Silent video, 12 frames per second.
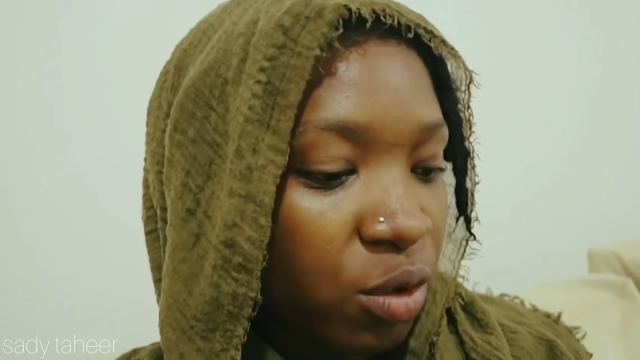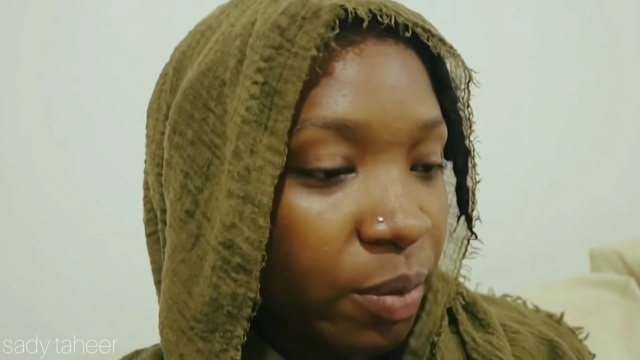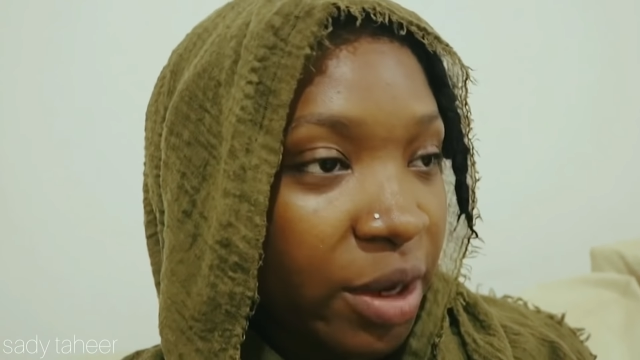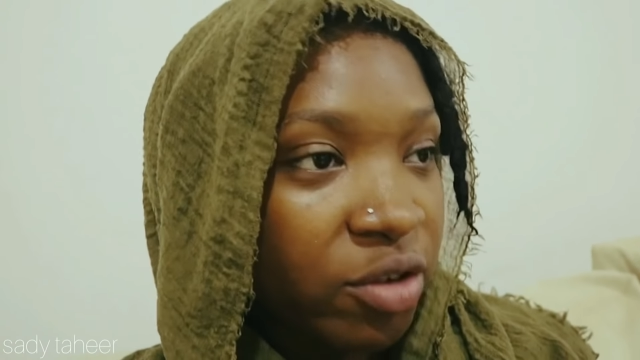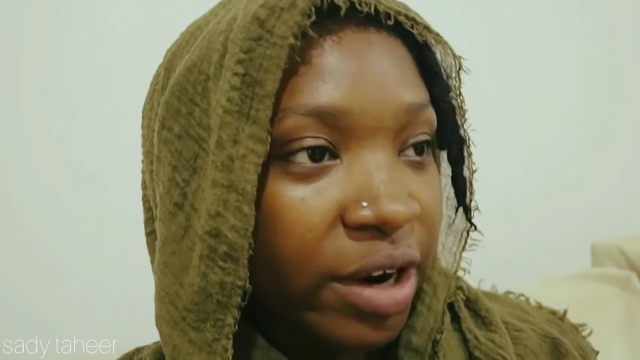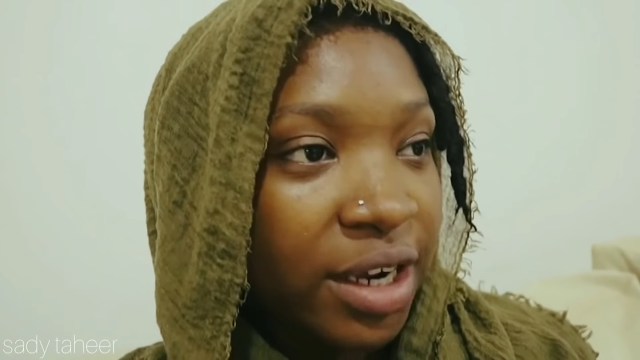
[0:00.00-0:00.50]
We
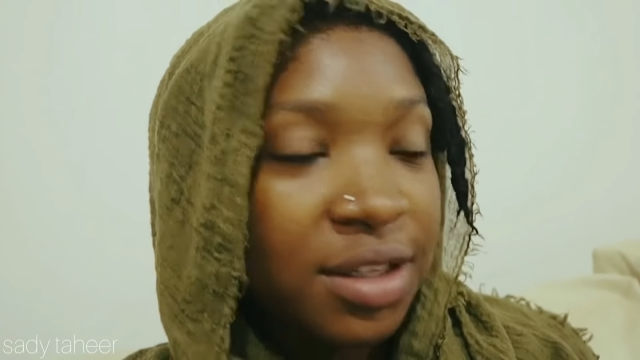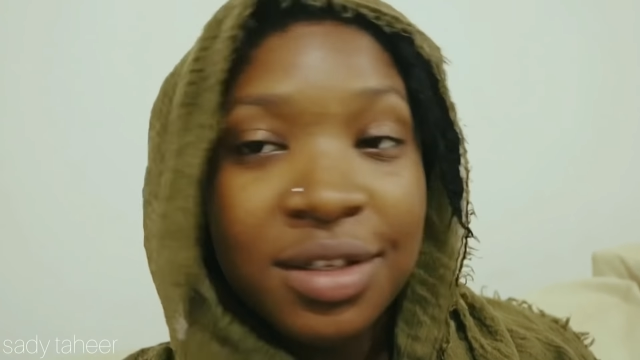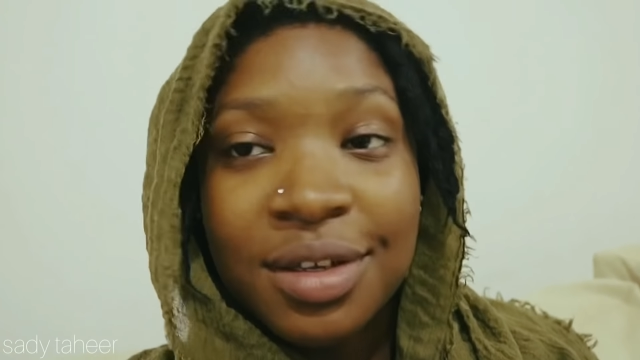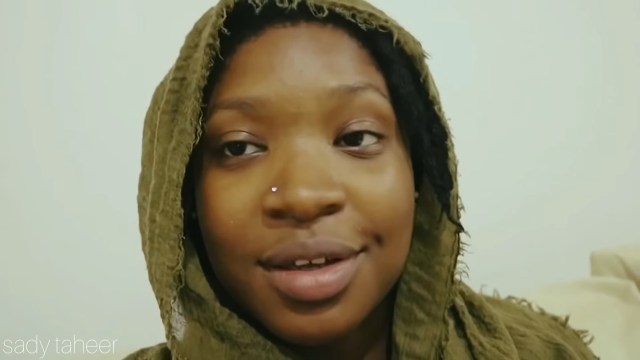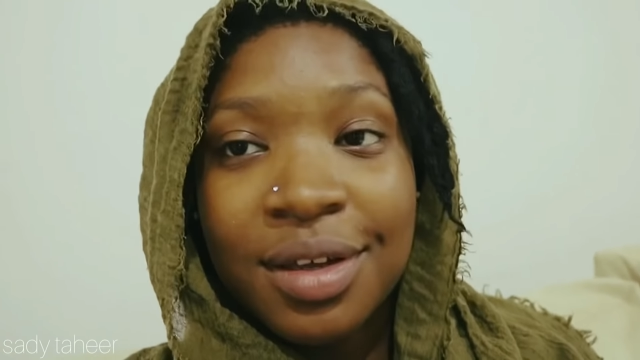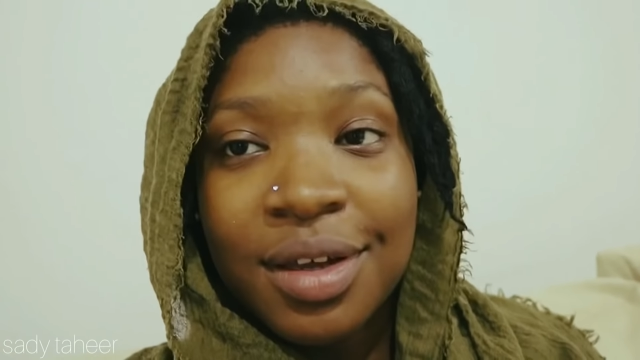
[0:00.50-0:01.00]
made rice.
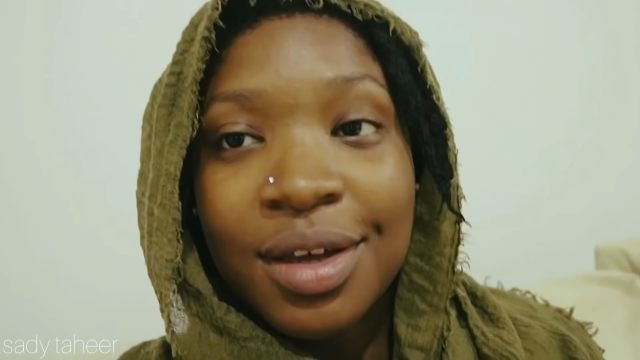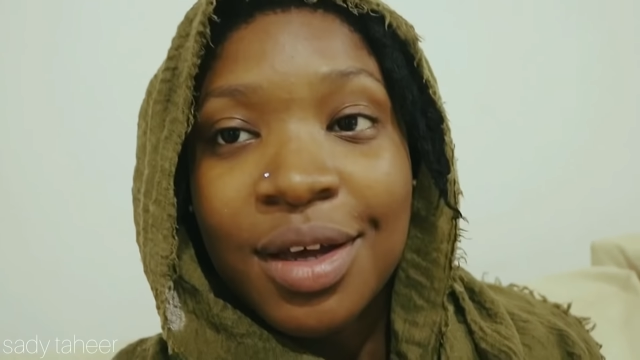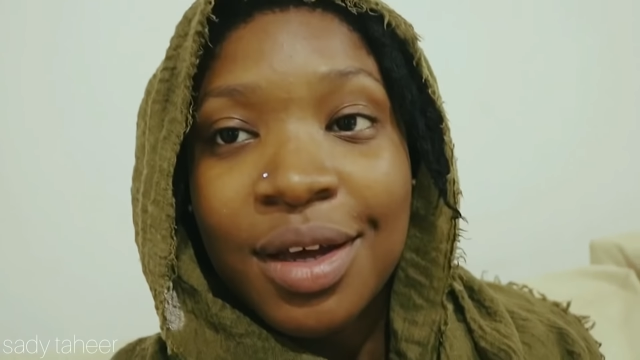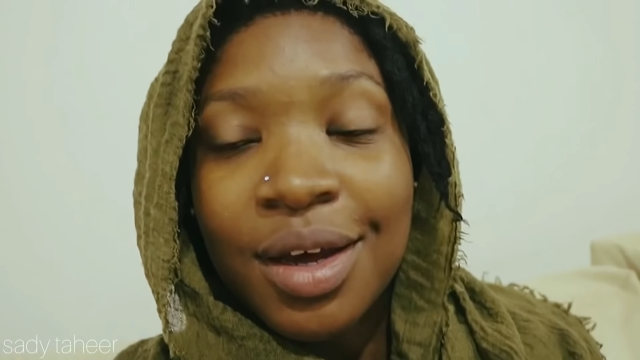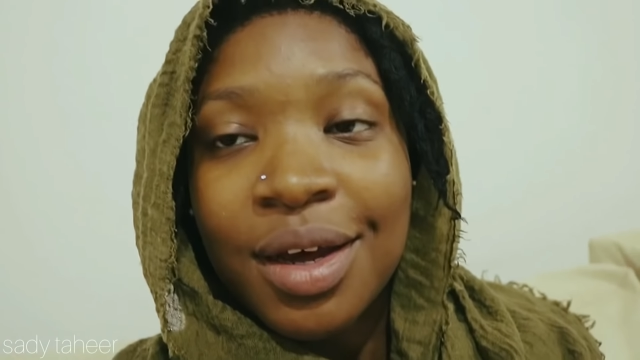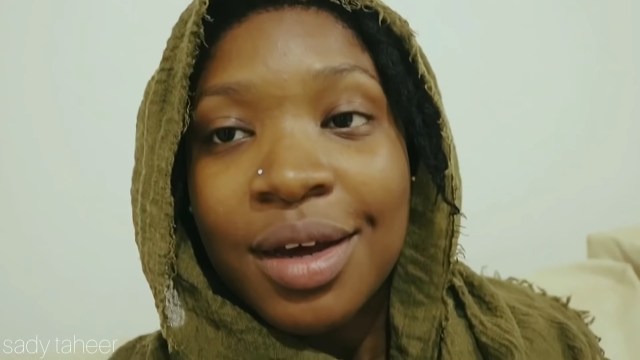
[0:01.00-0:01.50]

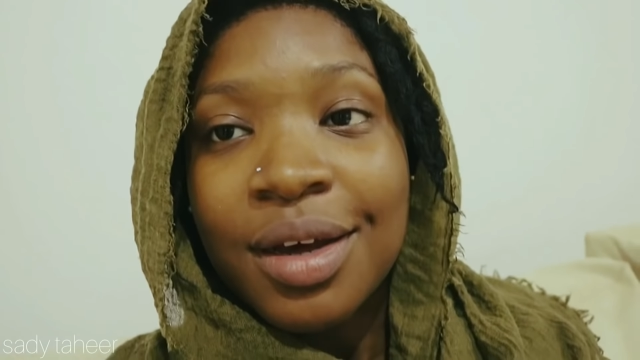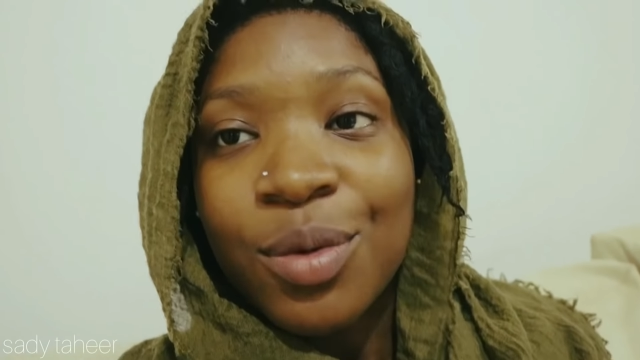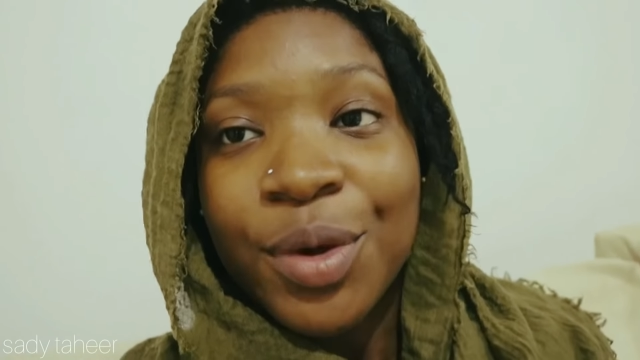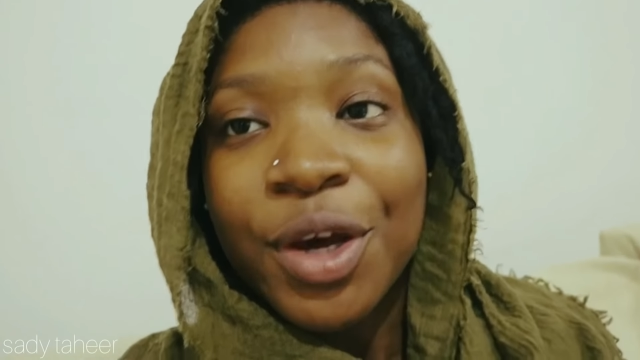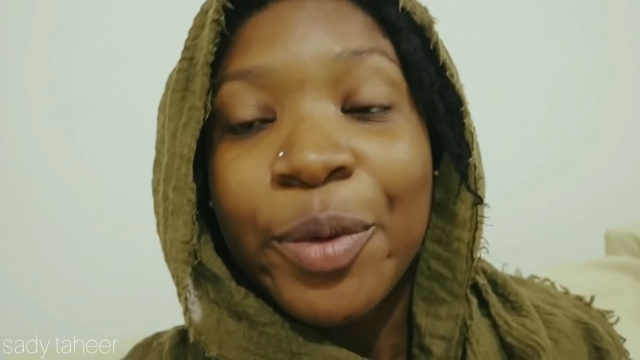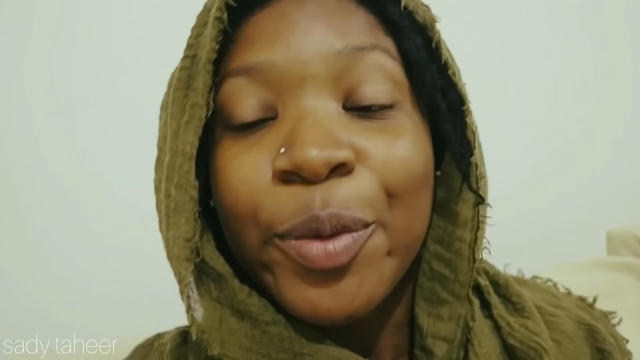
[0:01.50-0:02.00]
We